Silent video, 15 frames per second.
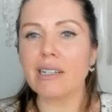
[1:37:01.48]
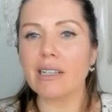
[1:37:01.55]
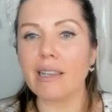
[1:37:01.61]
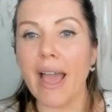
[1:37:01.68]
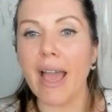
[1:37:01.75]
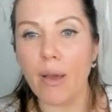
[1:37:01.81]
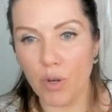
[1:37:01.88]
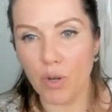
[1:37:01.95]

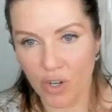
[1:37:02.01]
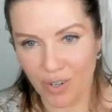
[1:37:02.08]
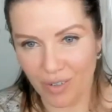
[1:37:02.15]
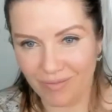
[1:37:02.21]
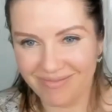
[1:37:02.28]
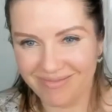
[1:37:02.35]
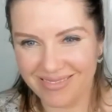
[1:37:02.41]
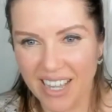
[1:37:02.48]

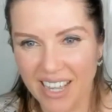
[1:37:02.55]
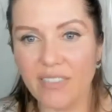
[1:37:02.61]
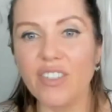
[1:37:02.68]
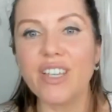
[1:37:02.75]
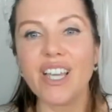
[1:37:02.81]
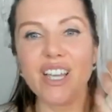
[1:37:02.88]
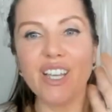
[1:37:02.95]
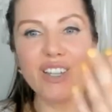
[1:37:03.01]
glamour and
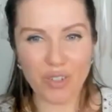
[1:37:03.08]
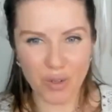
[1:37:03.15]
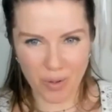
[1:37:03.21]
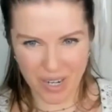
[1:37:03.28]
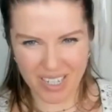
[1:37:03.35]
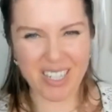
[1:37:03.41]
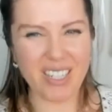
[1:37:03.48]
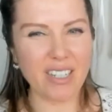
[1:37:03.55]
the
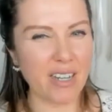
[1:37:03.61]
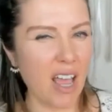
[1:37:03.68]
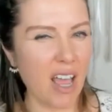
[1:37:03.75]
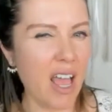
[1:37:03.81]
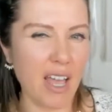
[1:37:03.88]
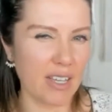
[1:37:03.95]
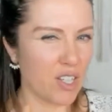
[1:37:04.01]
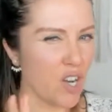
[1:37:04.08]
interest.
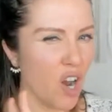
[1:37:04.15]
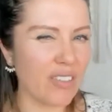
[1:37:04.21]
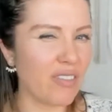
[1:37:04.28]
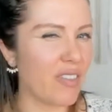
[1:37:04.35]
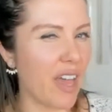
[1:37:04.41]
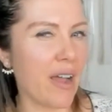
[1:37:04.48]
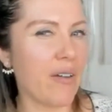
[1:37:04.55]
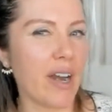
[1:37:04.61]
It's not
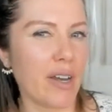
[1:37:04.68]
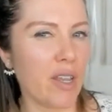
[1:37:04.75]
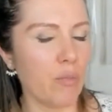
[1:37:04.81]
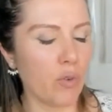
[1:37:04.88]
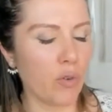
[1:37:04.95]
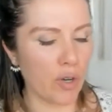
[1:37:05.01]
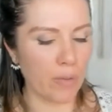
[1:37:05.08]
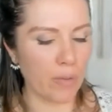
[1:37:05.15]
there
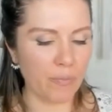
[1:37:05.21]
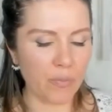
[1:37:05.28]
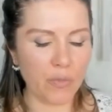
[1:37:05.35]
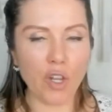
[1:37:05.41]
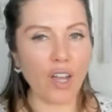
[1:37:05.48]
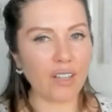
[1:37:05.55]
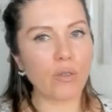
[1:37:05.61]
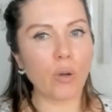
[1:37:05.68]
anymore,
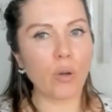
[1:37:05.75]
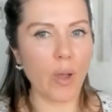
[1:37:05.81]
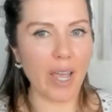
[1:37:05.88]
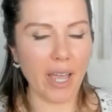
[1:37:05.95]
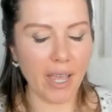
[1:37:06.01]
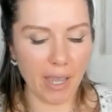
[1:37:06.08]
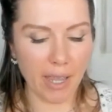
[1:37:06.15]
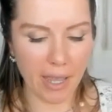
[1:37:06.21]
not the
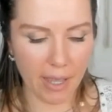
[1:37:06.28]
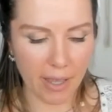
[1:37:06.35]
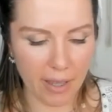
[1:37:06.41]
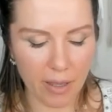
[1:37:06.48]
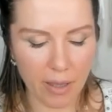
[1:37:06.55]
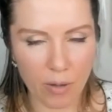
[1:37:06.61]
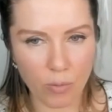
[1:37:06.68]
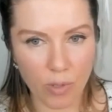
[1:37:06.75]
way
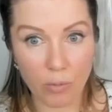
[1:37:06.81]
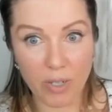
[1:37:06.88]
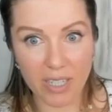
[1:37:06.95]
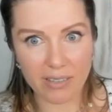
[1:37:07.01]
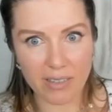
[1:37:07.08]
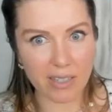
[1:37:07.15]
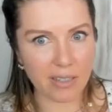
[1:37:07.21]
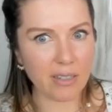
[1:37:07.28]
we
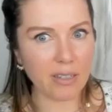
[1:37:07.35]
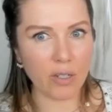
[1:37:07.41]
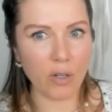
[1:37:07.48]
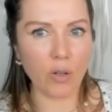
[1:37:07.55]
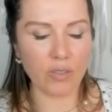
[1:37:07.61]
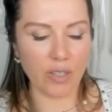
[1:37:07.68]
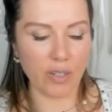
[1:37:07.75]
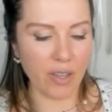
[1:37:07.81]
witnessed in the
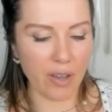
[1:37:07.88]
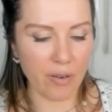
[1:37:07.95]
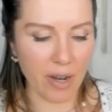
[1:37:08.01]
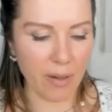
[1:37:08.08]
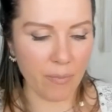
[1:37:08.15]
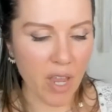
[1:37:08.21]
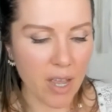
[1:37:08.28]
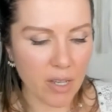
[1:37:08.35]
golden
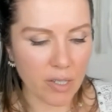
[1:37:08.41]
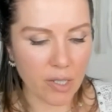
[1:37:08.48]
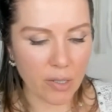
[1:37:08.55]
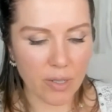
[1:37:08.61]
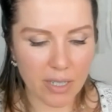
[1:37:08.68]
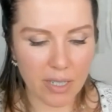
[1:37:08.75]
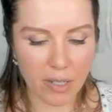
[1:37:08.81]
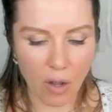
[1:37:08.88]
era. So
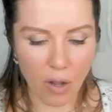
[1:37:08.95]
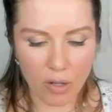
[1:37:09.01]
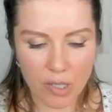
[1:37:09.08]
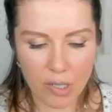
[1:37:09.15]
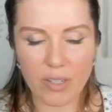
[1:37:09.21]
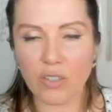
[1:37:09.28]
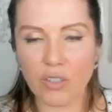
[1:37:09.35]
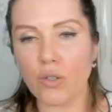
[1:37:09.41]
it's
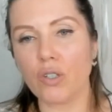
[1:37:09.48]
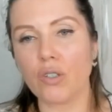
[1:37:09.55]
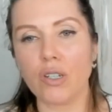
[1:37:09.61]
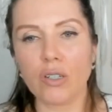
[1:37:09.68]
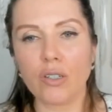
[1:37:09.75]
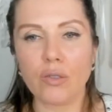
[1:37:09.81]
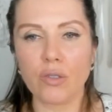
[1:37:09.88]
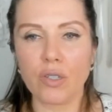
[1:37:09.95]
also
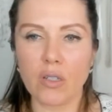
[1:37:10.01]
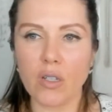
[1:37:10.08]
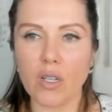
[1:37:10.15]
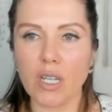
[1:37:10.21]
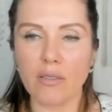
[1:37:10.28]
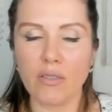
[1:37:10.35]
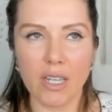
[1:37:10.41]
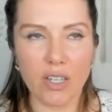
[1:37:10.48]
interesting to
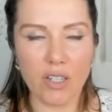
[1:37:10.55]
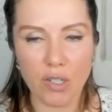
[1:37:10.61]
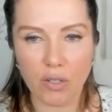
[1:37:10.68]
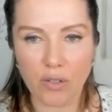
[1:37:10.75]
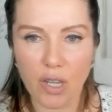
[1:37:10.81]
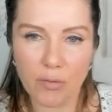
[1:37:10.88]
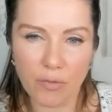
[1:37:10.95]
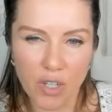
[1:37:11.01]
see the
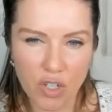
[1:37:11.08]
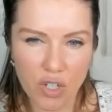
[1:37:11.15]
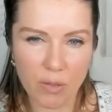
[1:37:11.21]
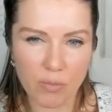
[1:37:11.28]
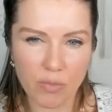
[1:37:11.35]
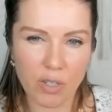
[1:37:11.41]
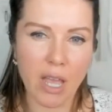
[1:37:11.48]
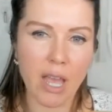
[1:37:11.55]
history of
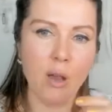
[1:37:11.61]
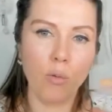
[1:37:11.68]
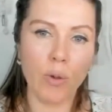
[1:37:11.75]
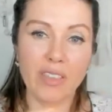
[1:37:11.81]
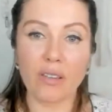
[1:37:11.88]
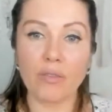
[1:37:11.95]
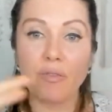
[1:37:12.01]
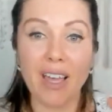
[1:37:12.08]
Egypt
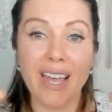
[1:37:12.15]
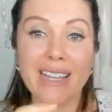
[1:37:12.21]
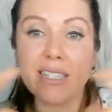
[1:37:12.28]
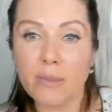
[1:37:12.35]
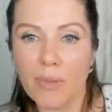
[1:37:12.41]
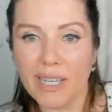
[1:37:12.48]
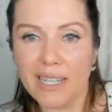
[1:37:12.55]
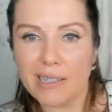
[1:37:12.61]
with
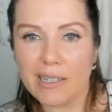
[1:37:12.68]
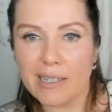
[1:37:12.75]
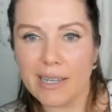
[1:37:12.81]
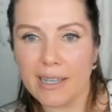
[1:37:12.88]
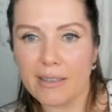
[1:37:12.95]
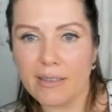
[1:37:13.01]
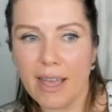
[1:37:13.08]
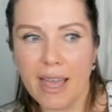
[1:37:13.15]
advancements
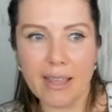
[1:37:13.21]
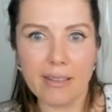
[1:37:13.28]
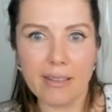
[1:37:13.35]
and